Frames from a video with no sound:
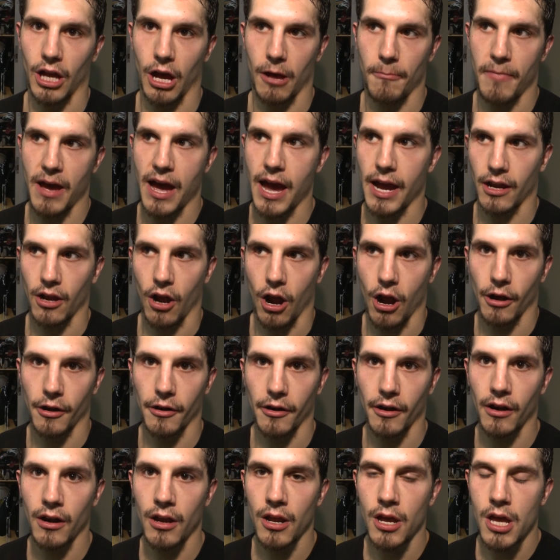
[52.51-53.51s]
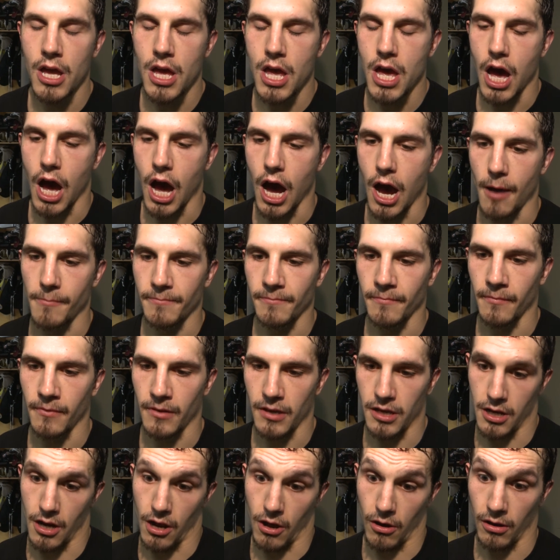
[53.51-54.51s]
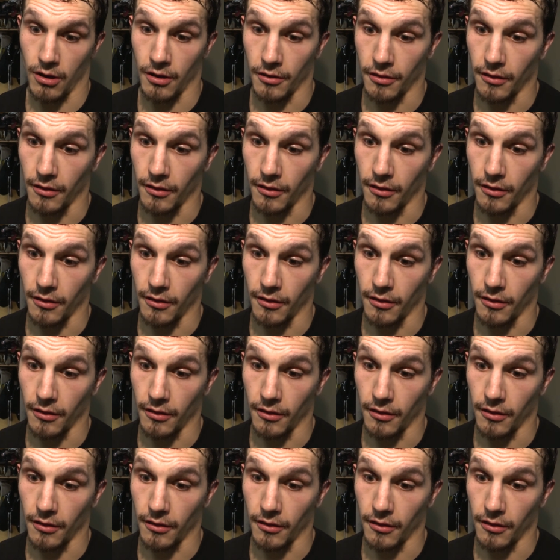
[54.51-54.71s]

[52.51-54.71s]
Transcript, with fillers: come back harder, um, you know,